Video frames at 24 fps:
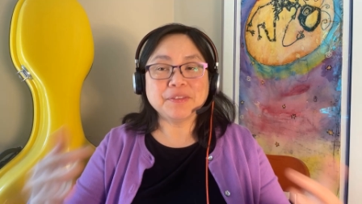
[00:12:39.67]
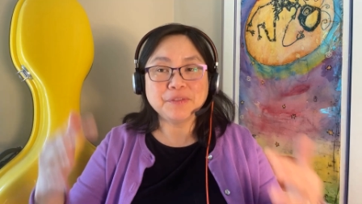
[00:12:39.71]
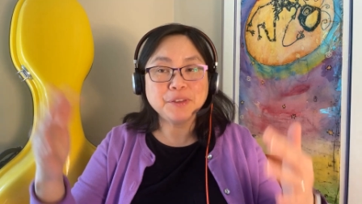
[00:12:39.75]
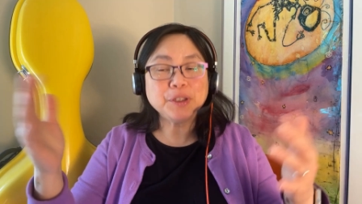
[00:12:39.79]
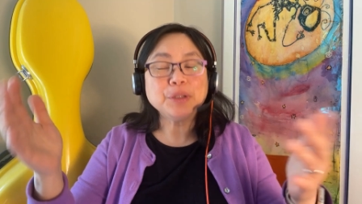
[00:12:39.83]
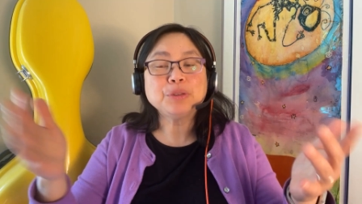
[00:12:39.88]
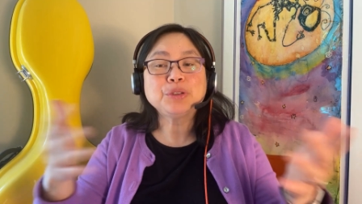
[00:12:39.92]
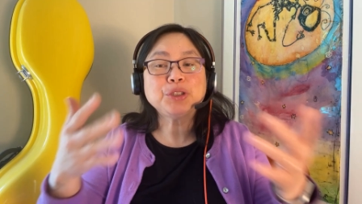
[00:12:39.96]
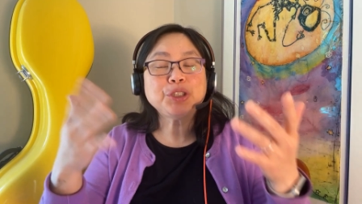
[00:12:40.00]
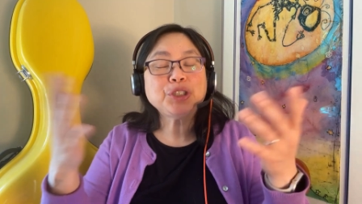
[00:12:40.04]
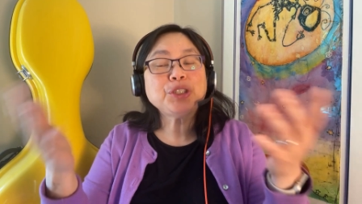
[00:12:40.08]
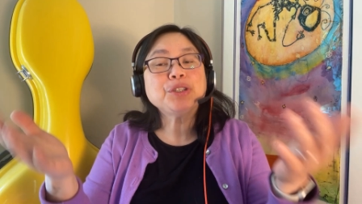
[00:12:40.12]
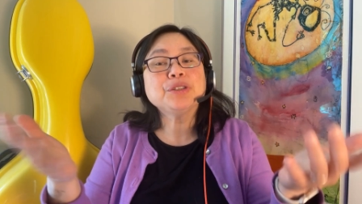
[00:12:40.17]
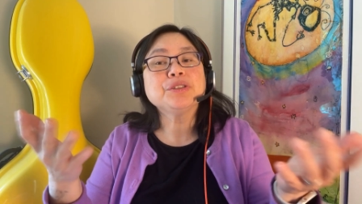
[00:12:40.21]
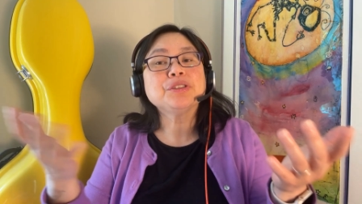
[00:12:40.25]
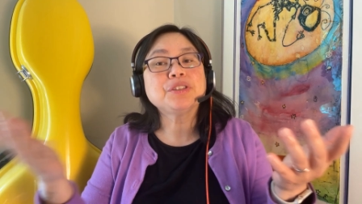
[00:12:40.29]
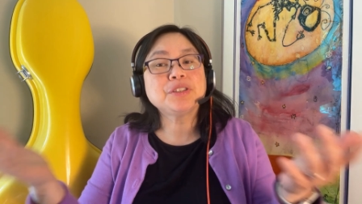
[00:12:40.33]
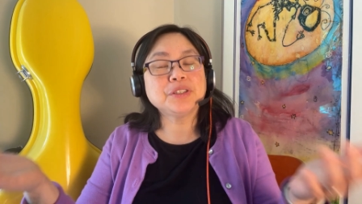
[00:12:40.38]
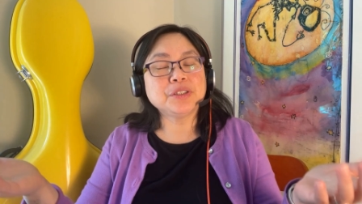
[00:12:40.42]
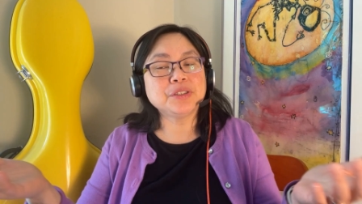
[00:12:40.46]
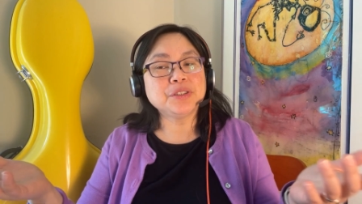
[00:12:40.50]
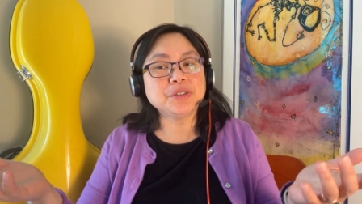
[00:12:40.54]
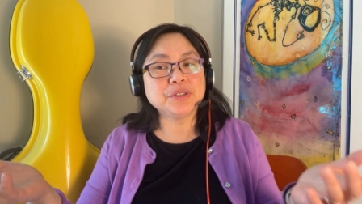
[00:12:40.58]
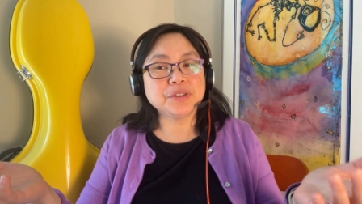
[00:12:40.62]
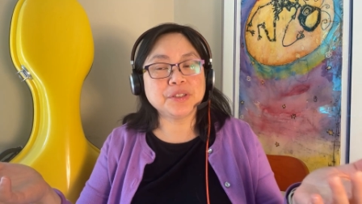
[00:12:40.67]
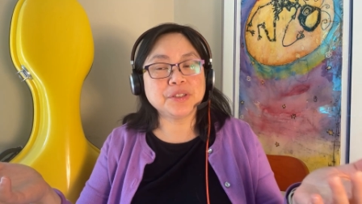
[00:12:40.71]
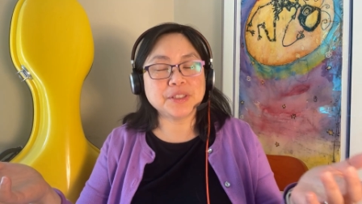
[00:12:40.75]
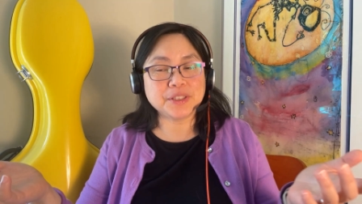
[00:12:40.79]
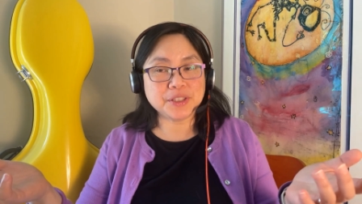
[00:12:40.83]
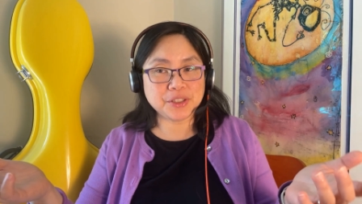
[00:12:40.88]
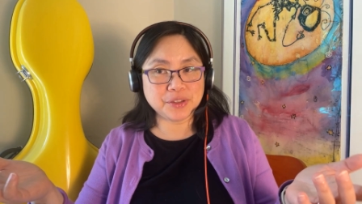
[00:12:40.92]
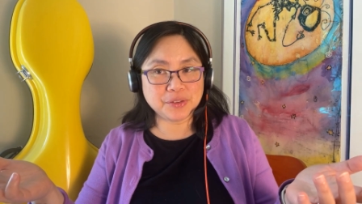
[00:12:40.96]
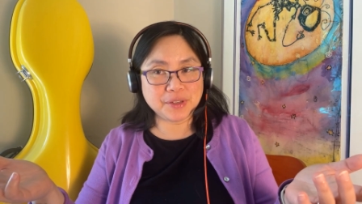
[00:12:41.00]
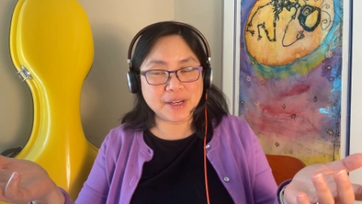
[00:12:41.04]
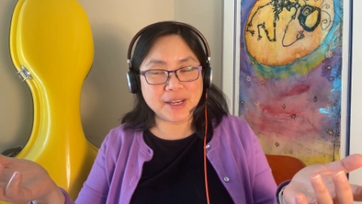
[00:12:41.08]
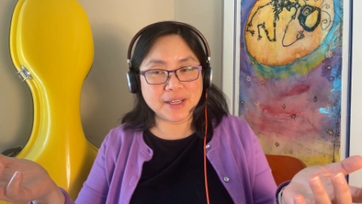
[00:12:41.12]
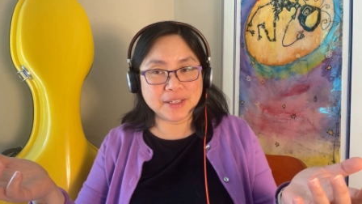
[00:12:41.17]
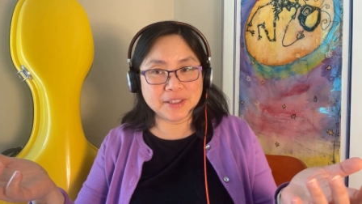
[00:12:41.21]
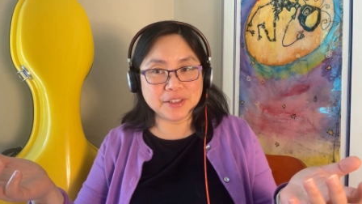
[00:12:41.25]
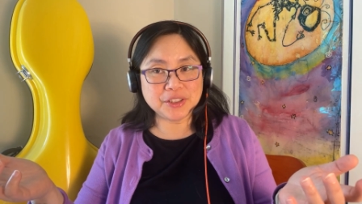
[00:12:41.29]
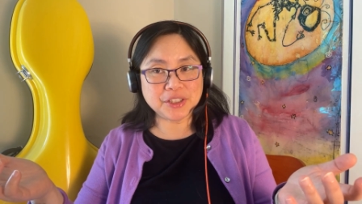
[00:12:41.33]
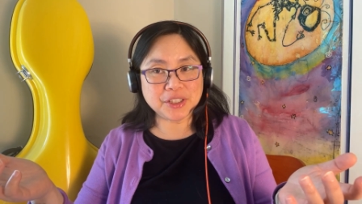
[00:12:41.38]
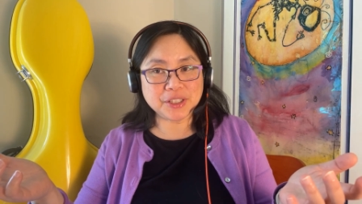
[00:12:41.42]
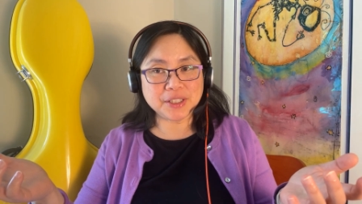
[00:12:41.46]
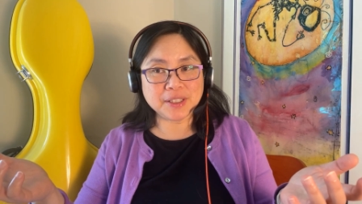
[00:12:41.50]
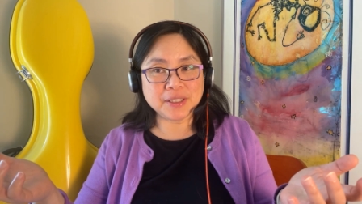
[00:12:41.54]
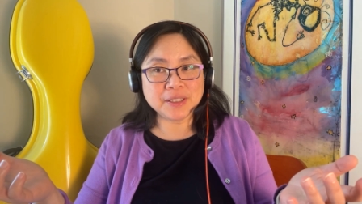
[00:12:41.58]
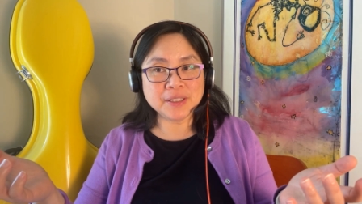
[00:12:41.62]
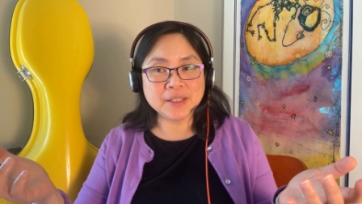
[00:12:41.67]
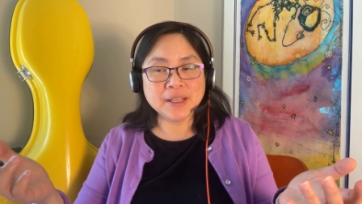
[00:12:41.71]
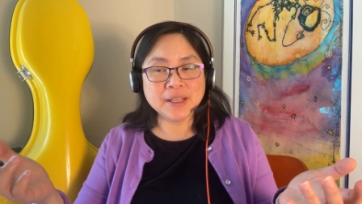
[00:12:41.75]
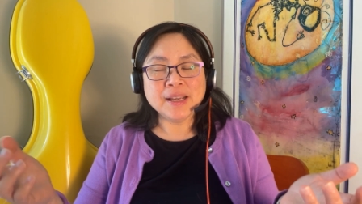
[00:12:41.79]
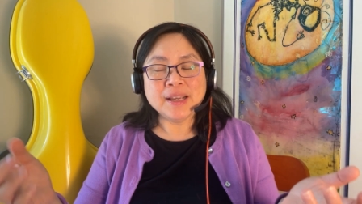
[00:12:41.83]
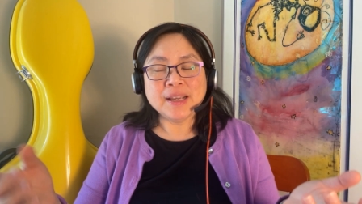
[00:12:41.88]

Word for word: If you choose to do this strategy,